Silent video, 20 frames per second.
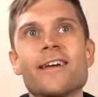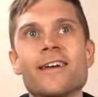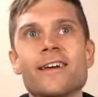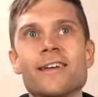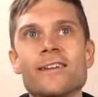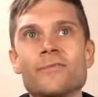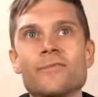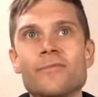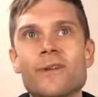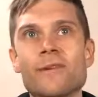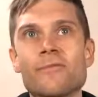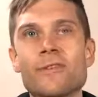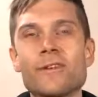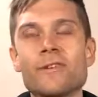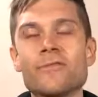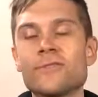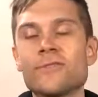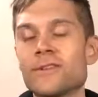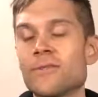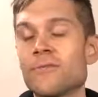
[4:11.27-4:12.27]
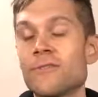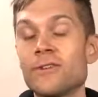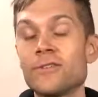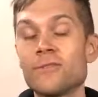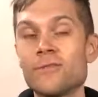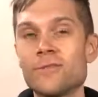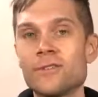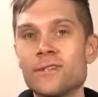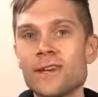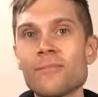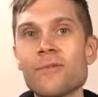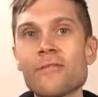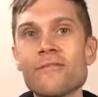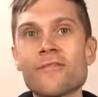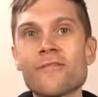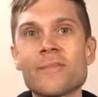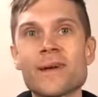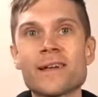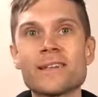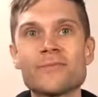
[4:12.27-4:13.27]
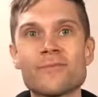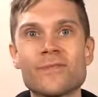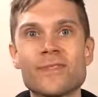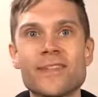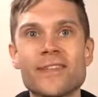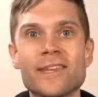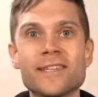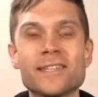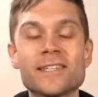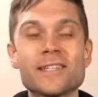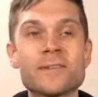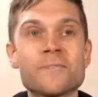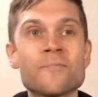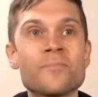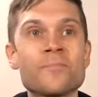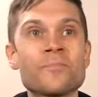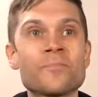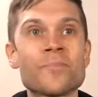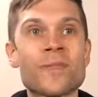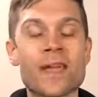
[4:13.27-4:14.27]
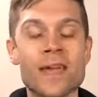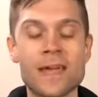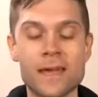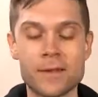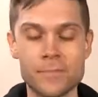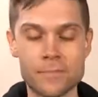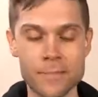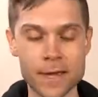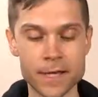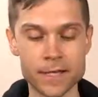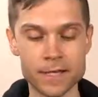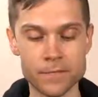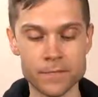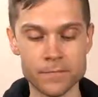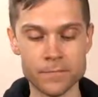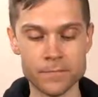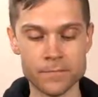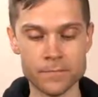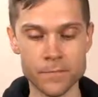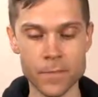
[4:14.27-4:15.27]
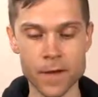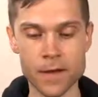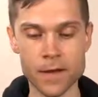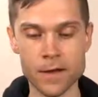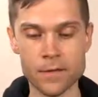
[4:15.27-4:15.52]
And what I want to do is I want to do a double ferment with this and make some,